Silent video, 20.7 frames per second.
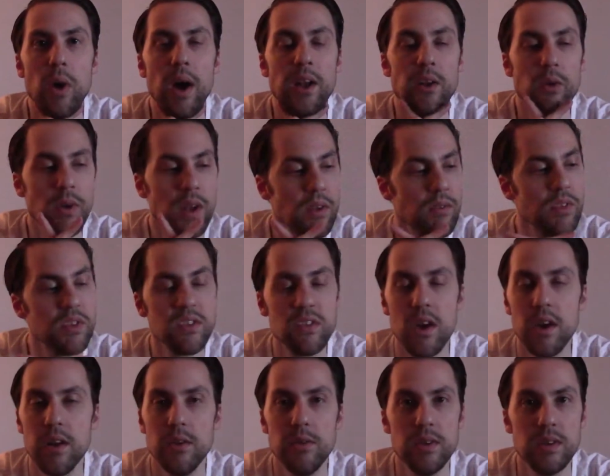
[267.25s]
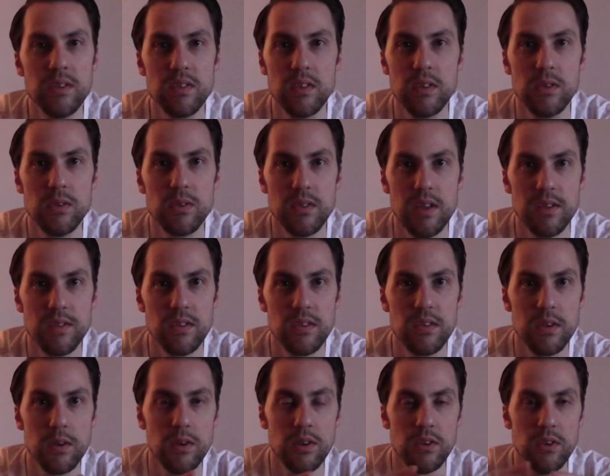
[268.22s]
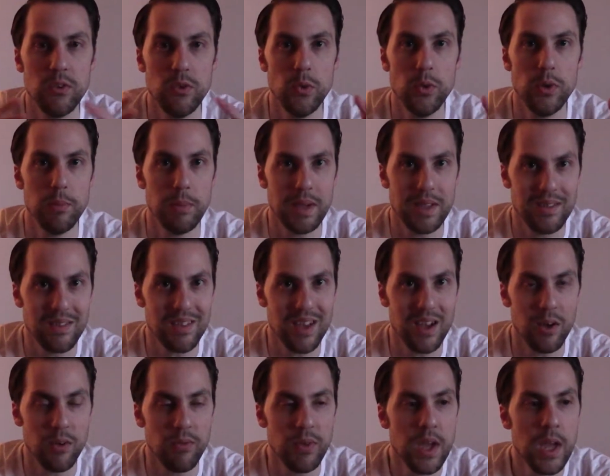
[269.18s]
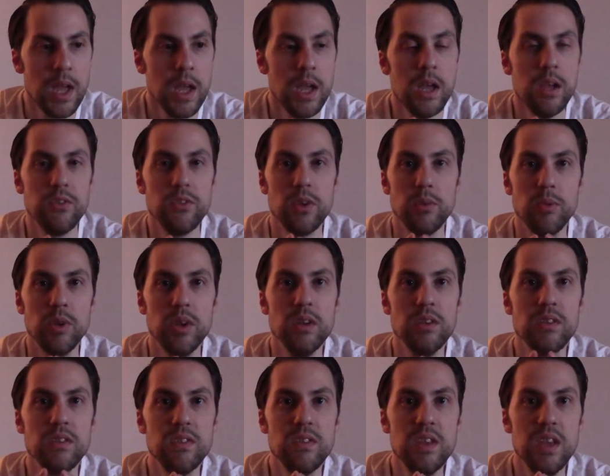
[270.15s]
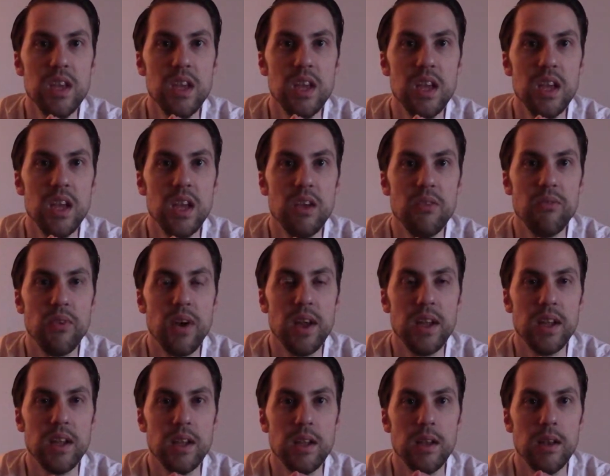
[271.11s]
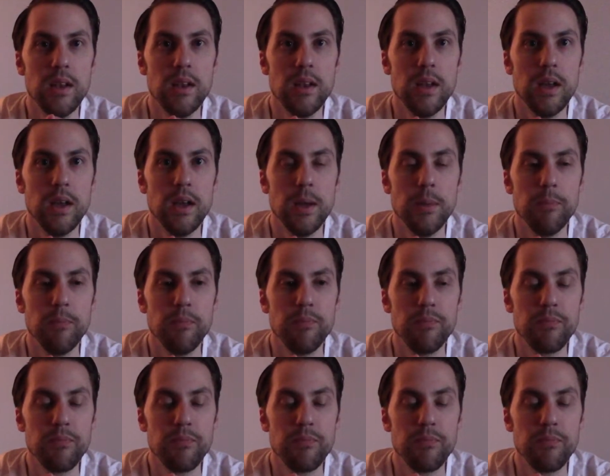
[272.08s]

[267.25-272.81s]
I don't have the soldering skills necessary to do it myself, so I'm going to see if I can um,